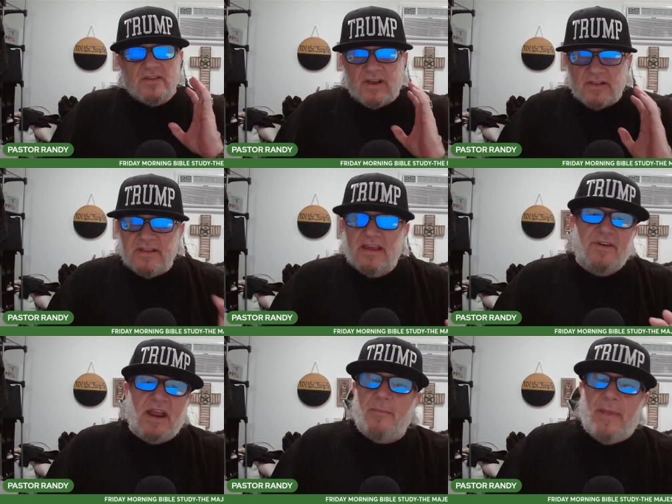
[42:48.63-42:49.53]
to live
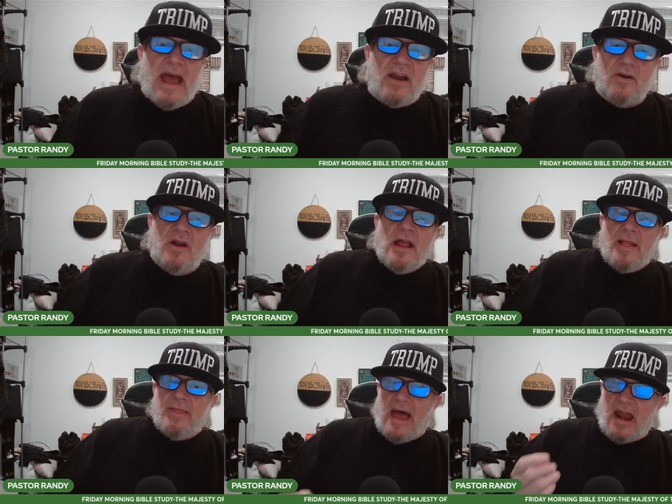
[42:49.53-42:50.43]
in a manner
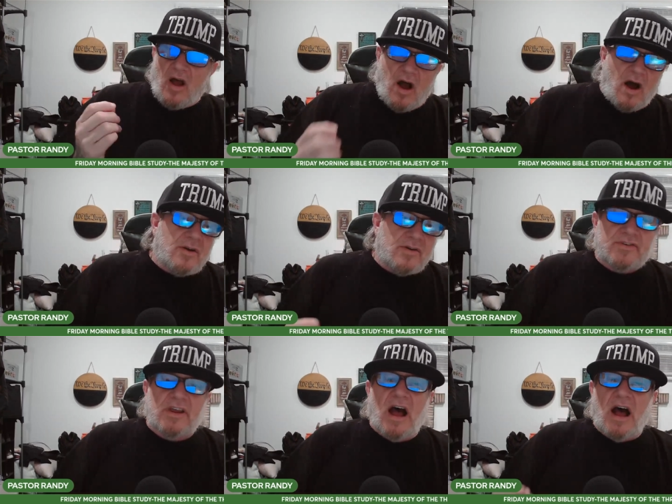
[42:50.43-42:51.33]
that
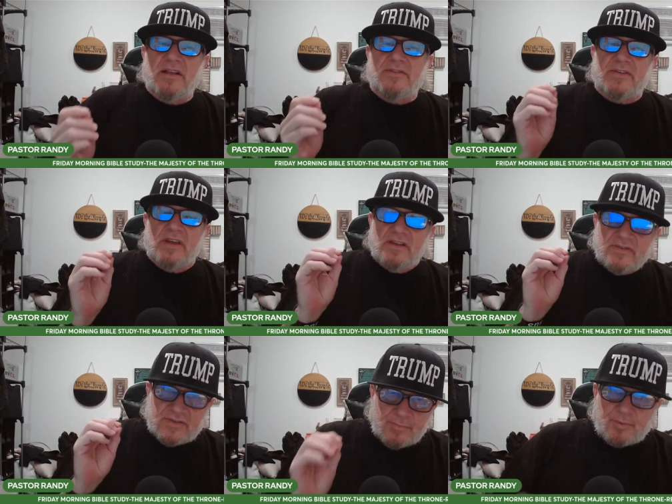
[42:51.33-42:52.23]
honors God's
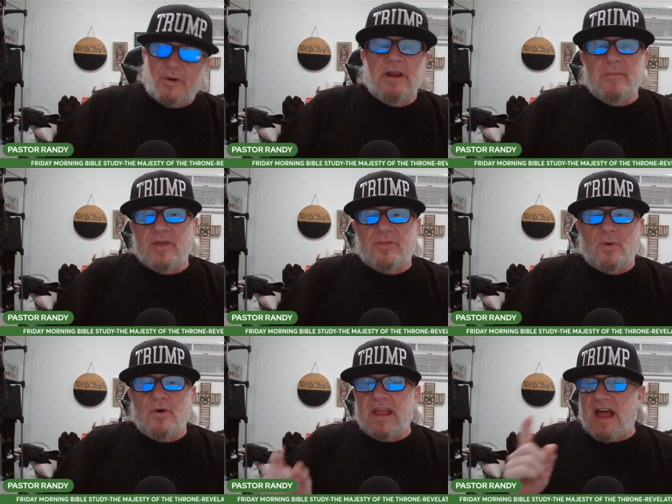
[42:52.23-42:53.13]
supreme
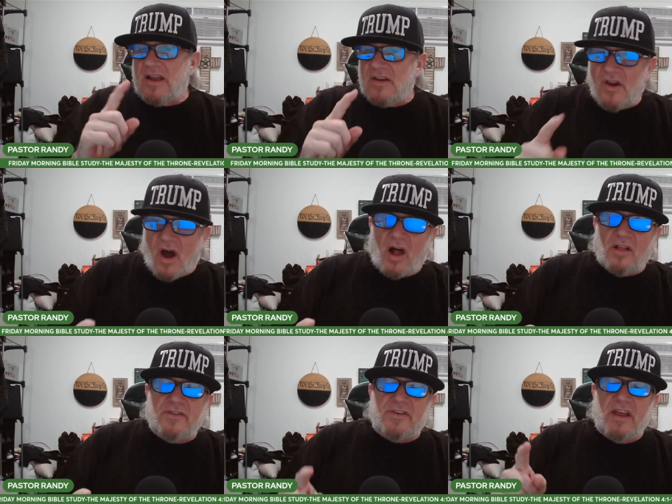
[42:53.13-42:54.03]
authority,
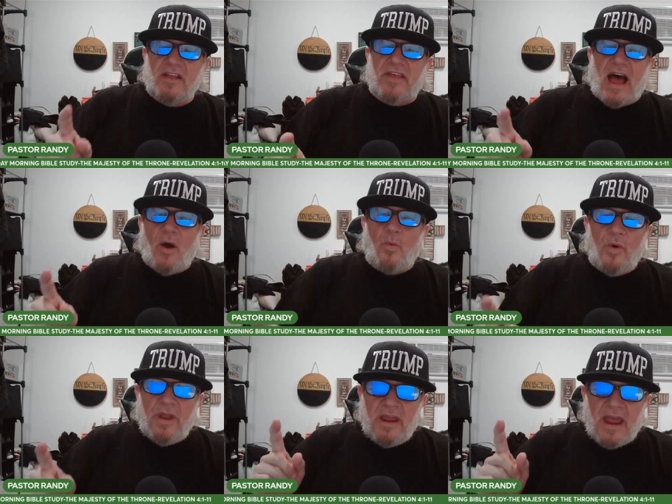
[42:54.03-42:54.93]
acknowledging that
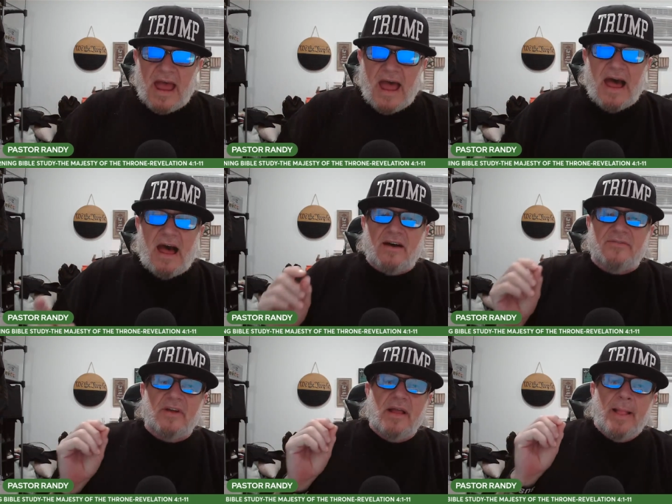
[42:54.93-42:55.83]
we
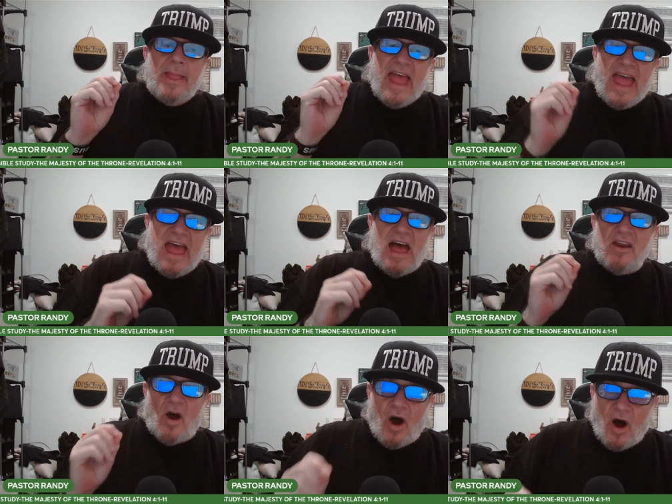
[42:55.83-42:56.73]
have
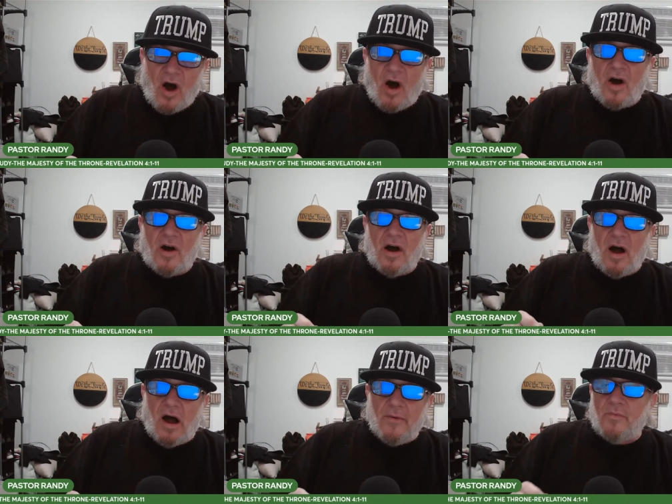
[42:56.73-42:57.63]
and all
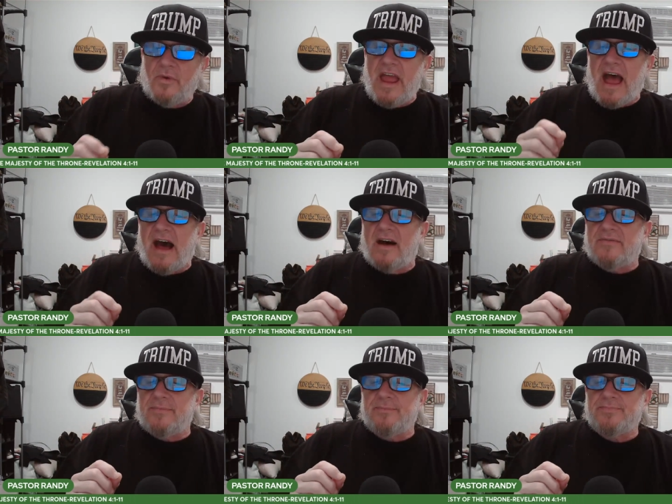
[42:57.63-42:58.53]
we
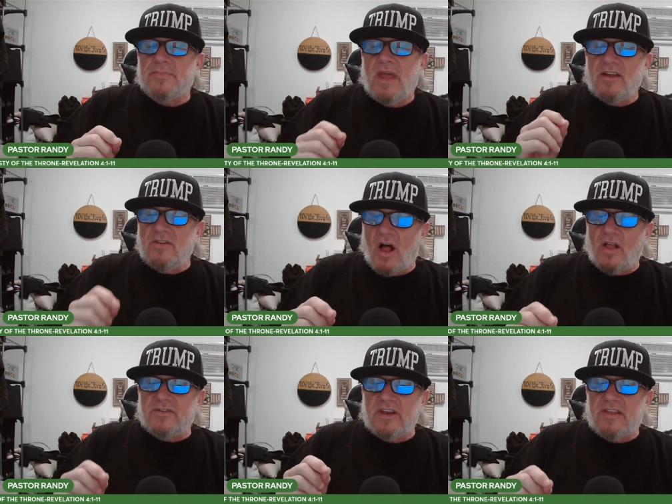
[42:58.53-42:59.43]
have,
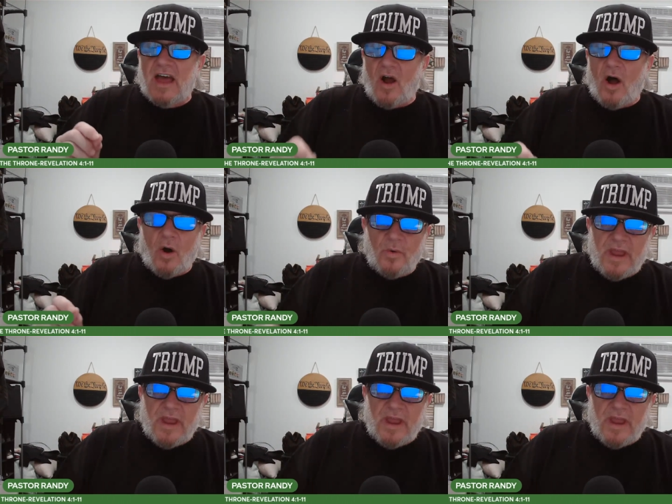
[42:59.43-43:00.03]
acknowledging that all